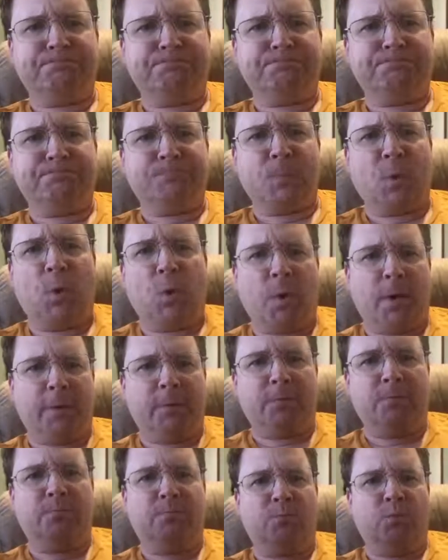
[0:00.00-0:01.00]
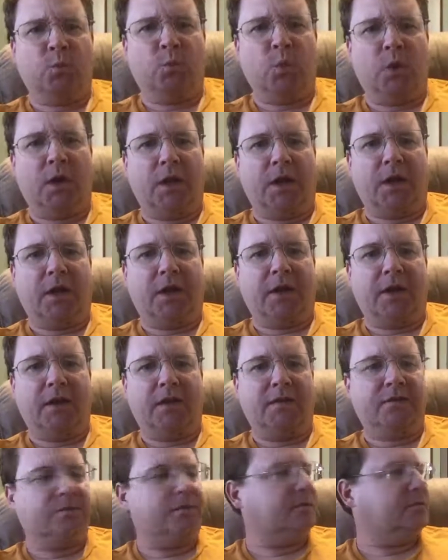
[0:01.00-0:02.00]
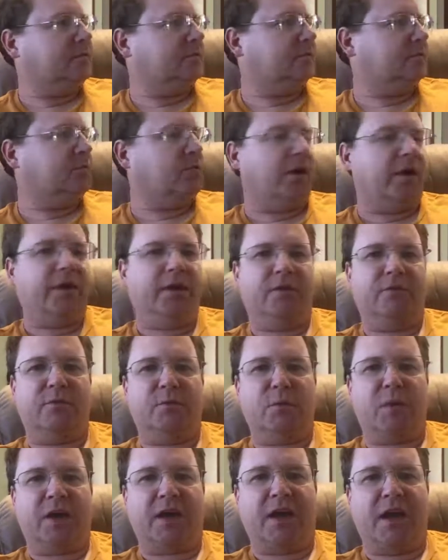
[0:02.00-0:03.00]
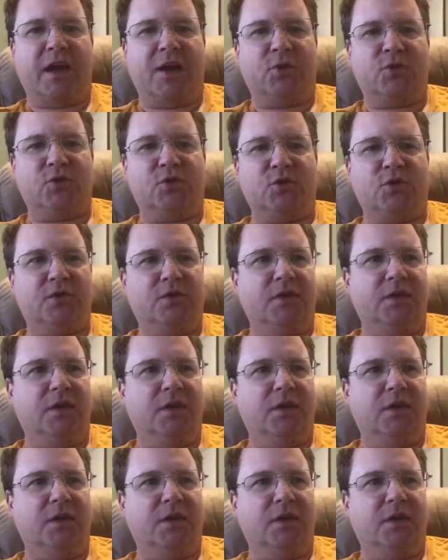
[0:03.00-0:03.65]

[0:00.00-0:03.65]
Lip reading: All right, we're live right here from my couch.